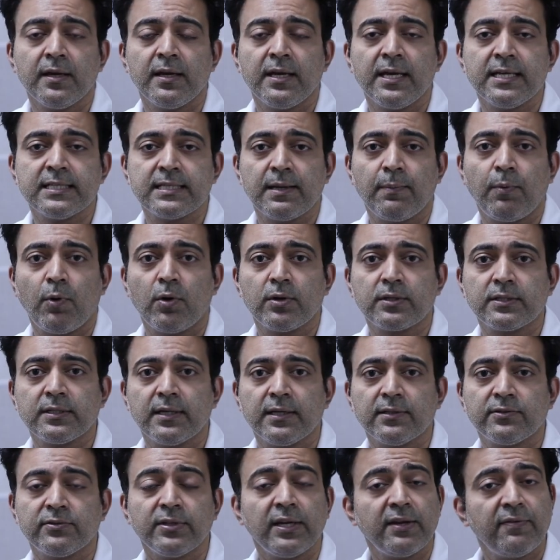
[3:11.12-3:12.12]
He's
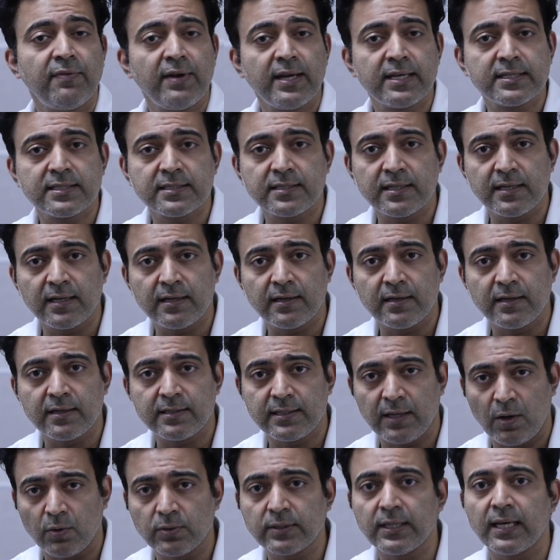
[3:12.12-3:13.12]
about 3 weeks
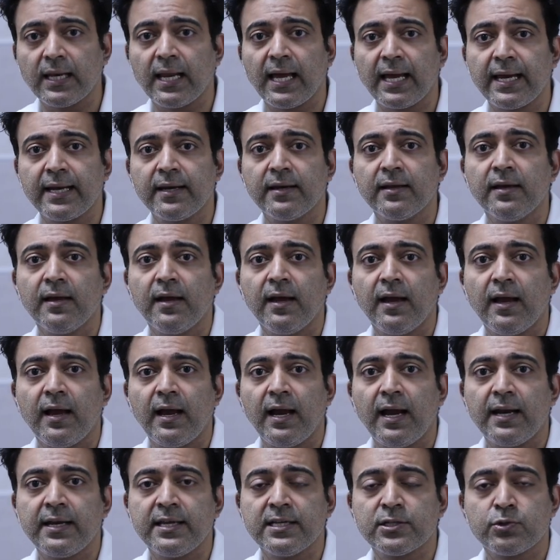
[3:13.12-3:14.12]
down the line,
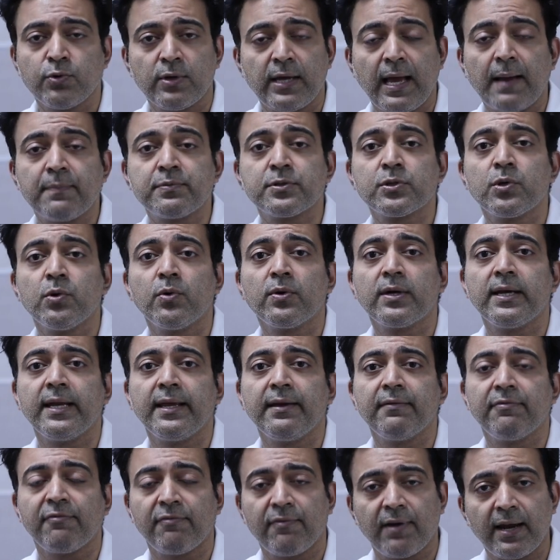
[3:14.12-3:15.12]
and he's doing
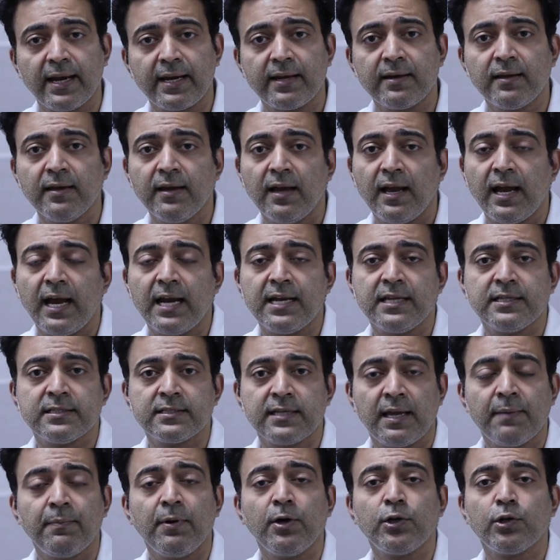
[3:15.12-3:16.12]
absolutely fine, and
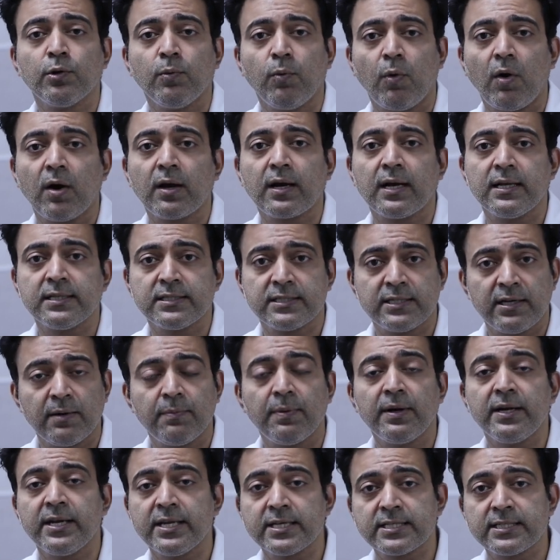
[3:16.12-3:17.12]
he's able to walk
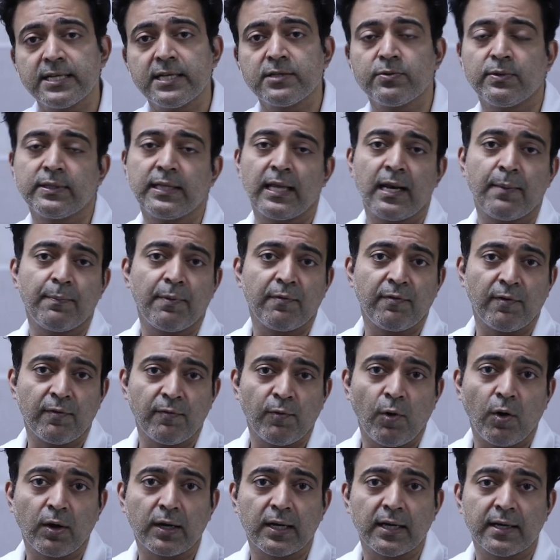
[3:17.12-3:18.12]
considerable distance with the help of a
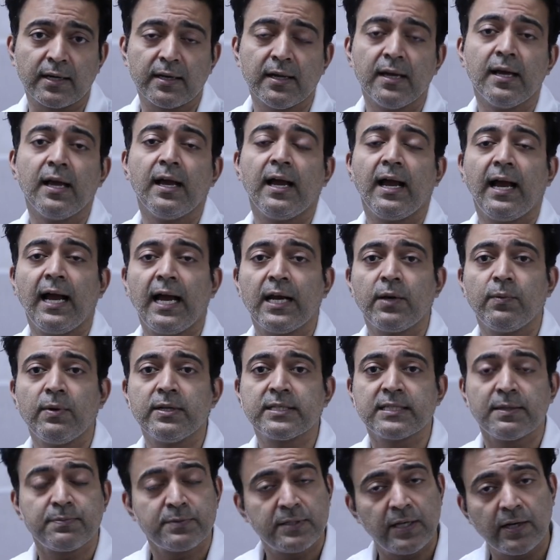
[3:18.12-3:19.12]
walker, and will
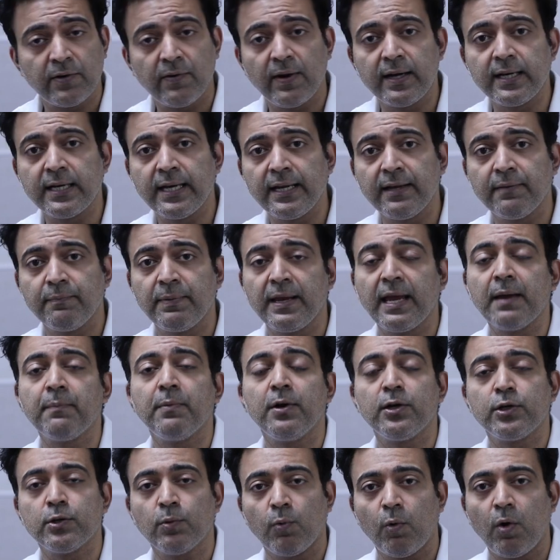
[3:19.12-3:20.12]
subsequently be
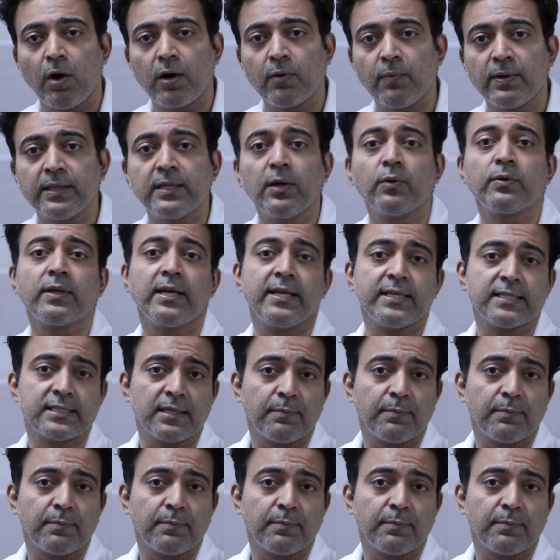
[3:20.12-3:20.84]
able to walk without any